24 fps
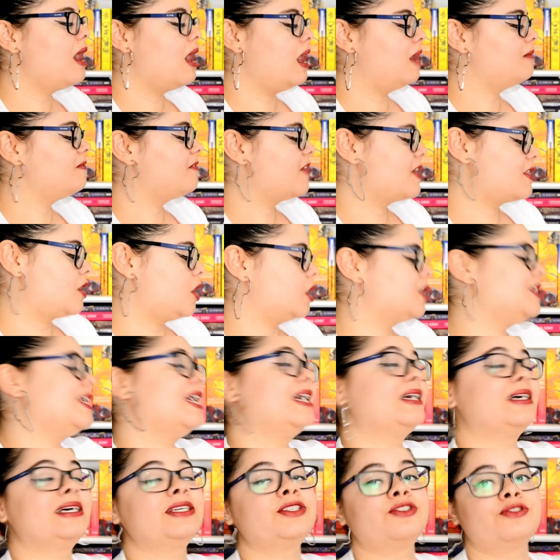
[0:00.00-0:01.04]
Faith Gardner
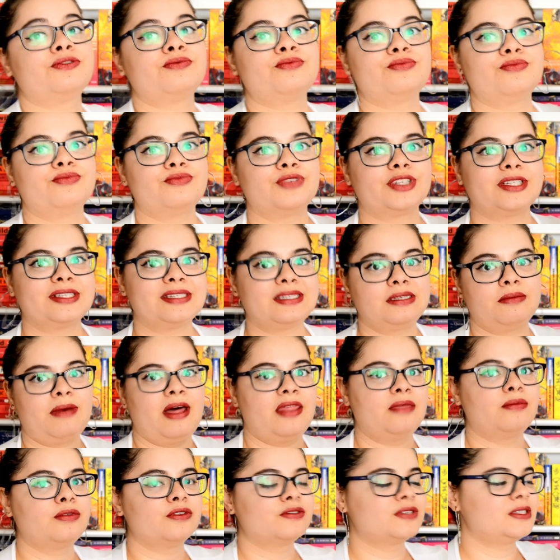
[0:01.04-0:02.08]
has written some other
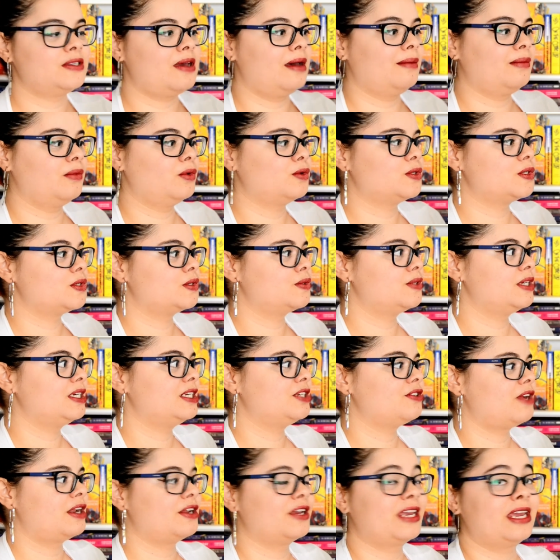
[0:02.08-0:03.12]
books, so I'm also really
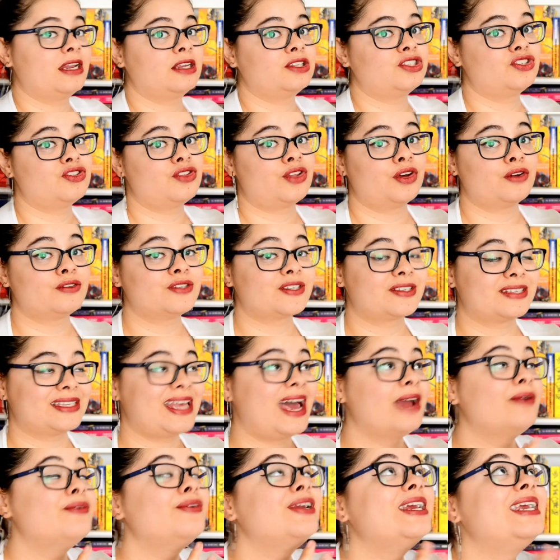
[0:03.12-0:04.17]
trying to get into those, because I
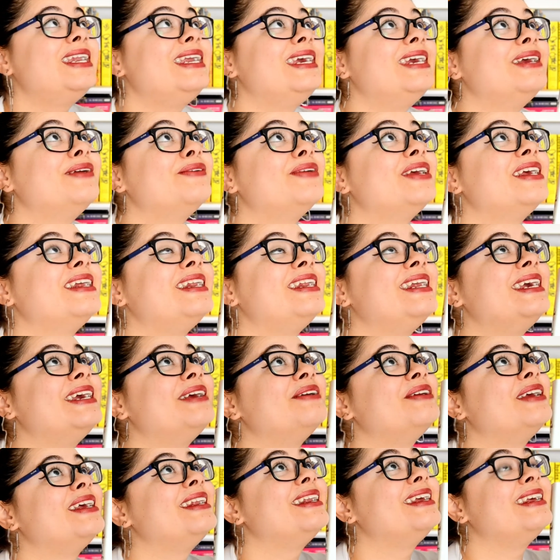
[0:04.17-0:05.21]
really, really,
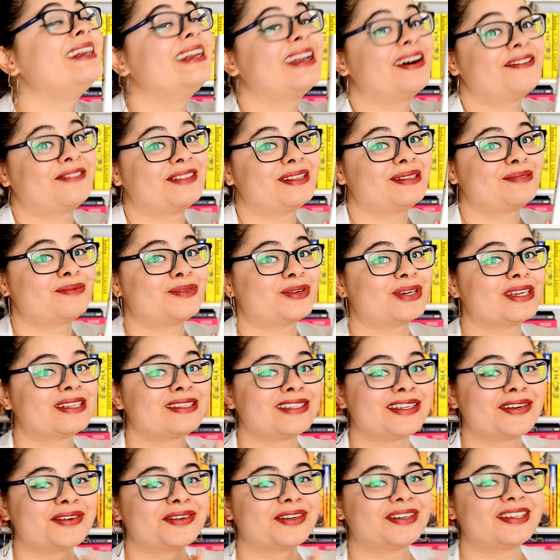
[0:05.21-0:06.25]
really love this book. It's so
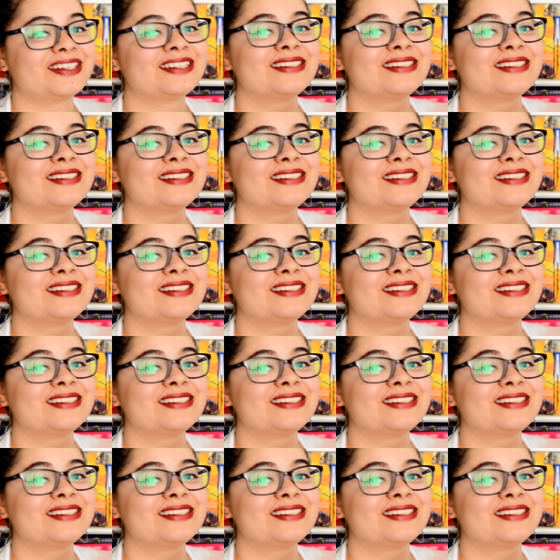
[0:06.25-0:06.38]
good.